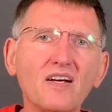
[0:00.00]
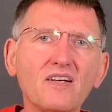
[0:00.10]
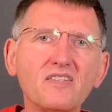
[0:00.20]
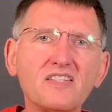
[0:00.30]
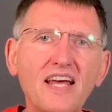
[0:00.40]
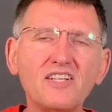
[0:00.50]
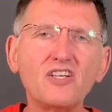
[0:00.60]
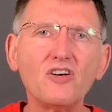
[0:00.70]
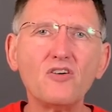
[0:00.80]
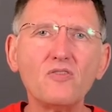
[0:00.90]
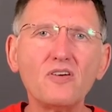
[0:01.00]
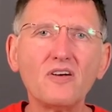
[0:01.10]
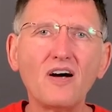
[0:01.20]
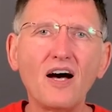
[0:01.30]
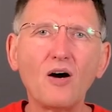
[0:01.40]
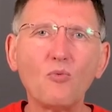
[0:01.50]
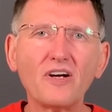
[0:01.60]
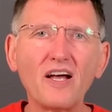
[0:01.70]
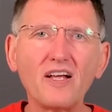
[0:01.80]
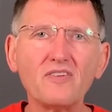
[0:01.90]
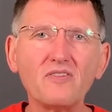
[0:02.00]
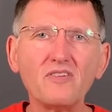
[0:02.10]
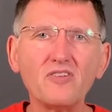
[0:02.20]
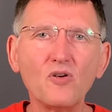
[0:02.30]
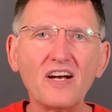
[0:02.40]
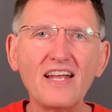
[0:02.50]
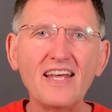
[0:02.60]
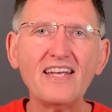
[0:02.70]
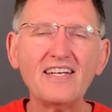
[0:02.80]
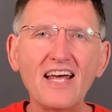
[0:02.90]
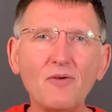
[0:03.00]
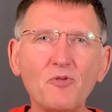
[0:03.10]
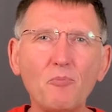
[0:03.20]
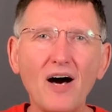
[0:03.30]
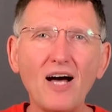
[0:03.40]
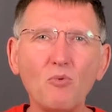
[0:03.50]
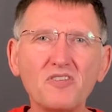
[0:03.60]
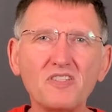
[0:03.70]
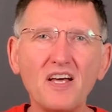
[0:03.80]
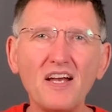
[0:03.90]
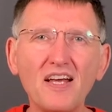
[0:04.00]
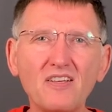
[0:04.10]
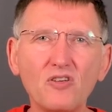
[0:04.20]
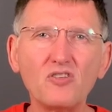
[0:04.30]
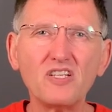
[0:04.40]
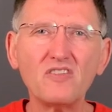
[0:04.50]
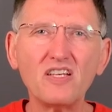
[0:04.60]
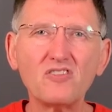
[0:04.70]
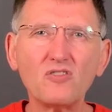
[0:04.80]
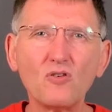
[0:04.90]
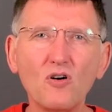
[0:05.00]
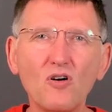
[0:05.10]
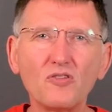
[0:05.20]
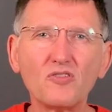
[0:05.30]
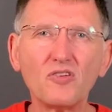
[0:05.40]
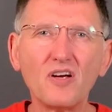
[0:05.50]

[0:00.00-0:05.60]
Stay tuned. We're going to do an in-depth Bible study using these tools.